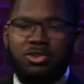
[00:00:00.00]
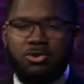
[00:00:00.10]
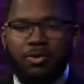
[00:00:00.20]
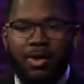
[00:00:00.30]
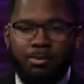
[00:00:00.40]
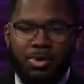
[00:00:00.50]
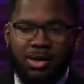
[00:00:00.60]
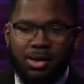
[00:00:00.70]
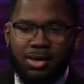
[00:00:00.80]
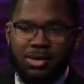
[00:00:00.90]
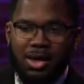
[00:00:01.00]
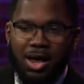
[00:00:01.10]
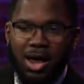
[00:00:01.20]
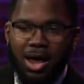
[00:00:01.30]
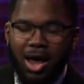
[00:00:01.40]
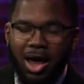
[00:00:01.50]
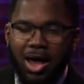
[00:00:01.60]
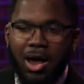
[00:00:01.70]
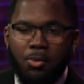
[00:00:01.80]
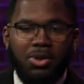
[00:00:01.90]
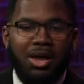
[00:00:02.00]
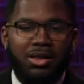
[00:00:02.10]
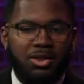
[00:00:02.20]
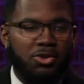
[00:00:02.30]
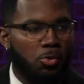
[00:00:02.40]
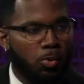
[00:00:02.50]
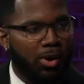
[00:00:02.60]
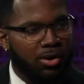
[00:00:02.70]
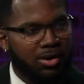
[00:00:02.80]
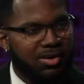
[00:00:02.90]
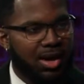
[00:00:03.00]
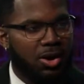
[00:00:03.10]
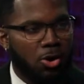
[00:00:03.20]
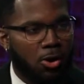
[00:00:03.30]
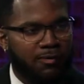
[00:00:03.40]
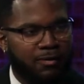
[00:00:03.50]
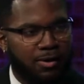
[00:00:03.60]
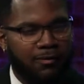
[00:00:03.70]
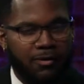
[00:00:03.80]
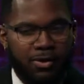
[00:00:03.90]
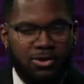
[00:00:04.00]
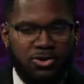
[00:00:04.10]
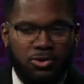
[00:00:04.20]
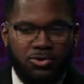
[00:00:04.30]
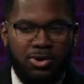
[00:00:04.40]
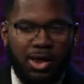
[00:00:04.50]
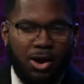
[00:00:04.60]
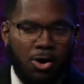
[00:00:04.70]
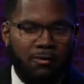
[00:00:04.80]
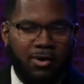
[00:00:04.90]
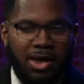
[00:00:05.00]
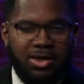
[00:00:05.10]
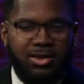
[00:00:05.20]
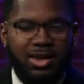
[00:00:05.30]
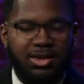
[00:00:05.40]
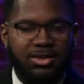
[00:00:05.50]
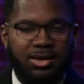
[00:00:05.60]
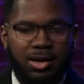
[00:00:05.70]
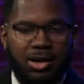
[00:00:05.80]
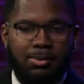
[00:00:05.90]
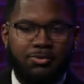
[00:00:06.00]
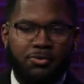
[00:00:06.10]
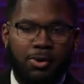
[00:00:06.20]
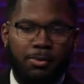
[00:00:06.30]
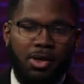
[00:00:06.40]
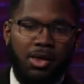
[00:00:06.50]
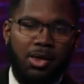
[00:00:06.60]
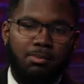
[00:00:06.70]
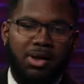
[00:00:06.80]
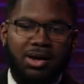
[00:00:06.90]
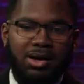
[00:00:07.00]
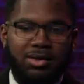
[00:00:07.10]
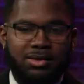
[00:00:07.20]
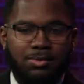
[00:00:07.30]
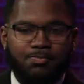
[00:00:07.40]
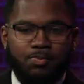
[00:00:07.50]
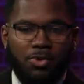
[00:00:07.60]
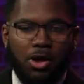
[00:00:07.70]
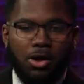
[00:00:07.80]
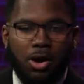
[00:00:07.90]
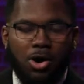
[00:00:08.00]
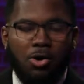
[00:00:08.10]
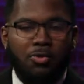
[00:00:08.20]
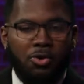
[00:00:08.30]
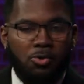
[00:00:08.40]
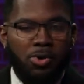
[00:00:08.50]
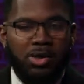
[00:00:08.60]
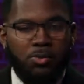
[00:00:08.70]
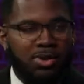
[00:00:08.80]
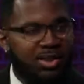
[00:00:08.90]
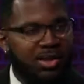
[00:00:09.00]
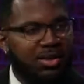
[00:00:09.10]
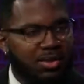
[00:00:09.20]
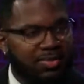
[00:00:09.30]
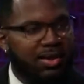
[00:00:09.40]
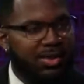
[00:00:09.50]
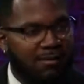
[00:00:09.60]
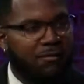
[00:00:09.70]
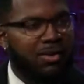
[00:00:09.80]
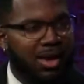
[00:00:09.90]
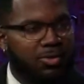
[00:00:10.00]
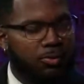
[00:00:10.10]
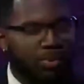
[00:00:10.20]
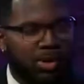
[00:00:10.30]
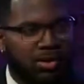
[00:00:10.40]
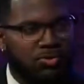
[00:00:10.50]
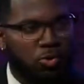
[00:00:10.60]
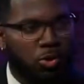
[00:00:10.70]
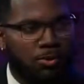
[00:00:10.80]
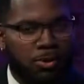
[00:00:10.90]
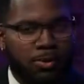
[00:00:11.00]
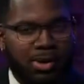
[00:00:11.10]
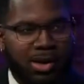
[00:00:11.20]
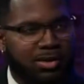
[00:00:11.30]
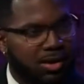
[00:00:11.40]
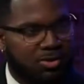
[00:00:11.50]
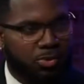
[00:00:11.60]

on that because i would like to know where does that heart for, for the children and heart for education comes from because although we, we tend to think that philanthropy is normal, it's it's